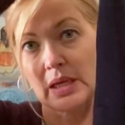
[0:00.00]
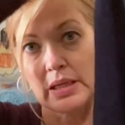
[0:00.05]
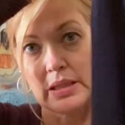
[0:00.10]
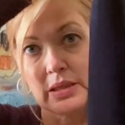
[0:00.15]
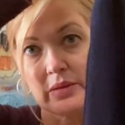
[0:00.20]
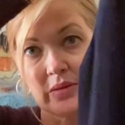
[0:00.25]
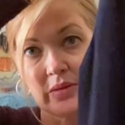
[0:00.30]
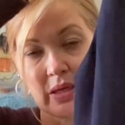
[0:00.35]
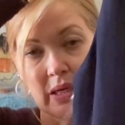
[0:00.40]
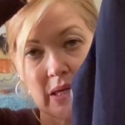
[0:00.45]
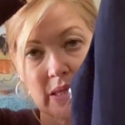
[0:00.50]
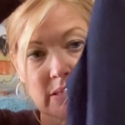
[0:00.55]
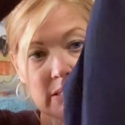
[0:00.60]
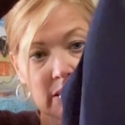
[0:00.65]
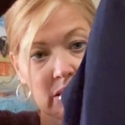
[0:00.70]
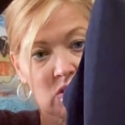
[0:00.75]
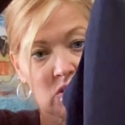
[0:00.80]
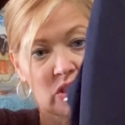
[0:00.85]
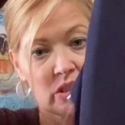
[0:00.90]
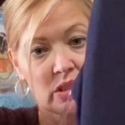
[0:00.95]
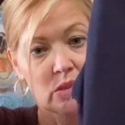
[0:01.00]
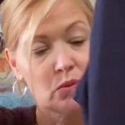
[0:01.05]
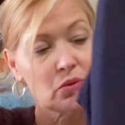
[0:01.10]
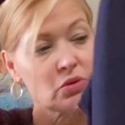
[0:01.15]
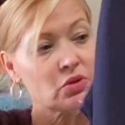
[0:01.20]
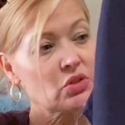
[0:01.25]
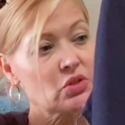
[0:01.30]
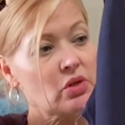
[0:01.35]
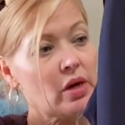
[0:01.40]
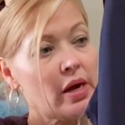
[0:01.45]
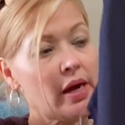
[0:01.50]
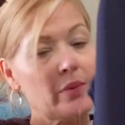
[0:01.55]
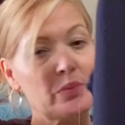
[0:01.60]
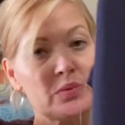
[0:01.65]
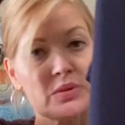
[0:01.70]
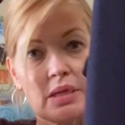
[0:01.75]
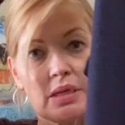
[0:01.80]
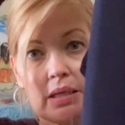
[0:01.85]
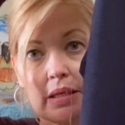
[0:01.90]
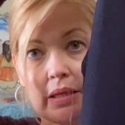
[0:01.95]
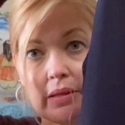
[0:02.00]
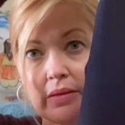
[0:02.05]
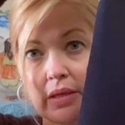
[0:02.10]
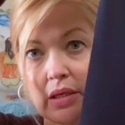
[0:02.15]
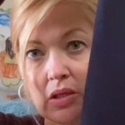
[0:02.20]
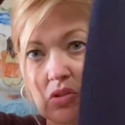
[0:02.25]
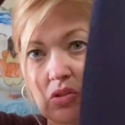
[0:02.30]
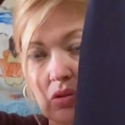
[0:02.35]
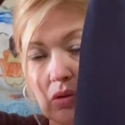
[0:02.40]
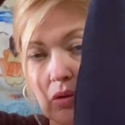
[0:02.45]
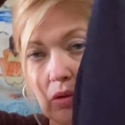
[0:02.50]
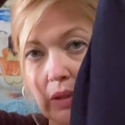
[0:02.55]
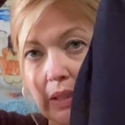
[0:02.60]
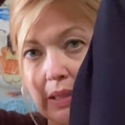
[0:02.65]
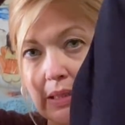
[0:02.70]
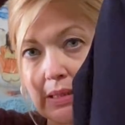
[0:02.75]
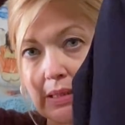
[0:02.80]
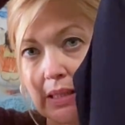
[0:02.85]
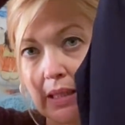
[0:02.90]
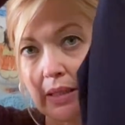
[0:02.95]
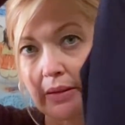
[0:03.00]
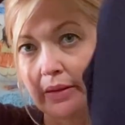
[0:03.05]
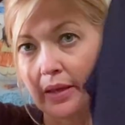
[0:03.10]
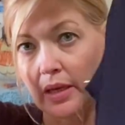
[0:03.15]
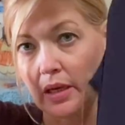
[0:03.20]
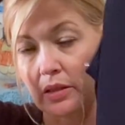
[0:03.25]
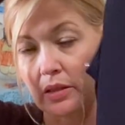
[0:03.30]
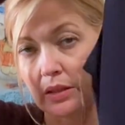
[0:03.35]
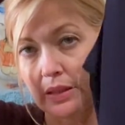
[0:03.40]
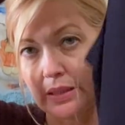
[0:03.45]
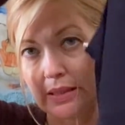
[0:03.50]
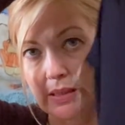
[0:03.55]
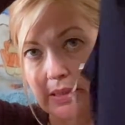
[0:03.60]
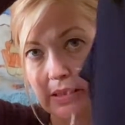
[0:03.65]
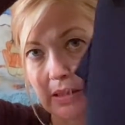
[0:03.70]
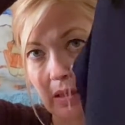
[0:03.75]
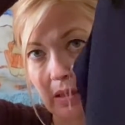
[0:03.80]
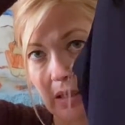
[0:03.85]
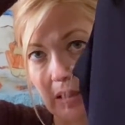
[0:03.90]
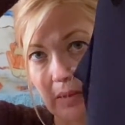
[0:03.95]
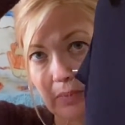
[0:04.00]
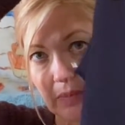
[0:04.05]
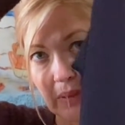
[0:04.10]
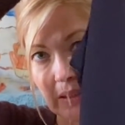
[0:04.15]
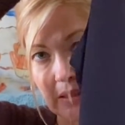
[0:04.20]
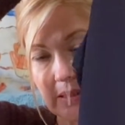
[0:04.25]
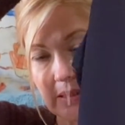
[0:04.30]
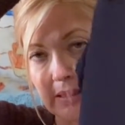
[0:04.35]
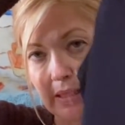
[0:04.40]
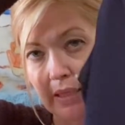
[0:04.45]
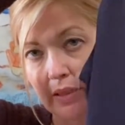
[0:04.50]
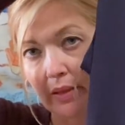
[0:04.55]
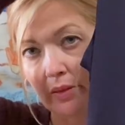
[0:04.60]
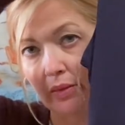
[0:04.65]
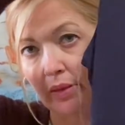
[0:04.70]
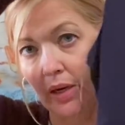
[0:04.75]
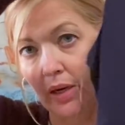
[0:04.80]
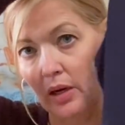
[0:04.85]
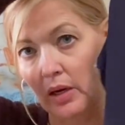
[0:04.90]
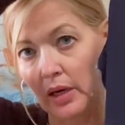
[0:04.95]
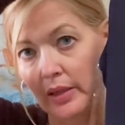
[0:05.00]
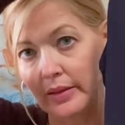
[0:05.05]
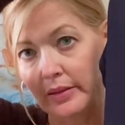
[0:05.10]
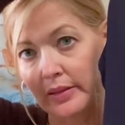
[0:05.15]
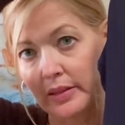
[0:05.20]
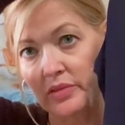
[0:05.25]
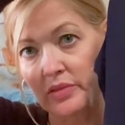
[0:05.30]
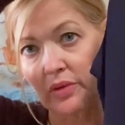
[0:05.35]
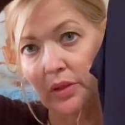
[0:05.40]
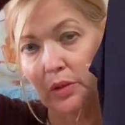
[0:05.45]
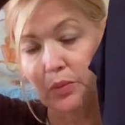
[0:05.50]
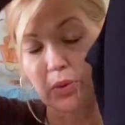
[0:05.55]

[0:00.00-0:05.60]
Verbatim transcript: I love that it has the adjustable straps. I like the extra little lacing in there, lace um, inset in there. I think that's very